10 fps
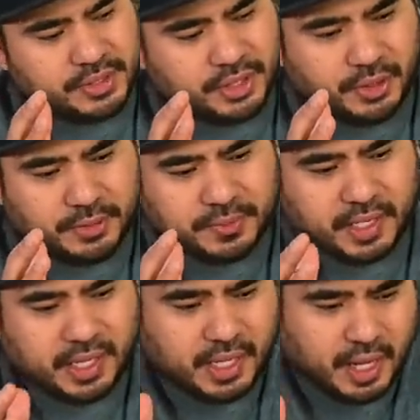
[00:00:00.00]
So,
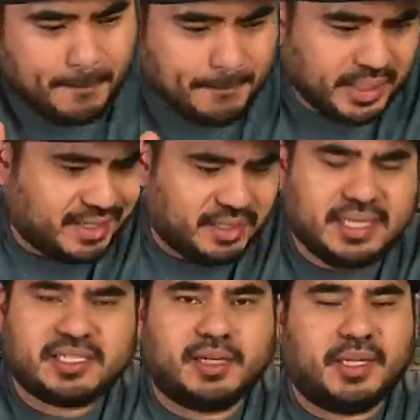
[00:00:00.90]
um, like
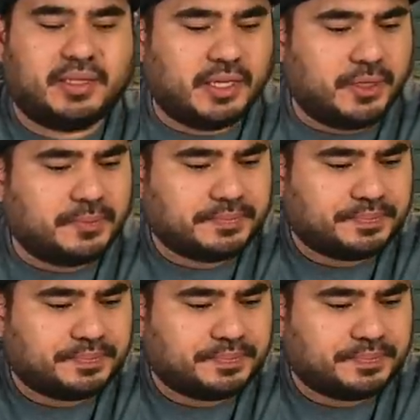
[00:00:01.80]
less than a month ago,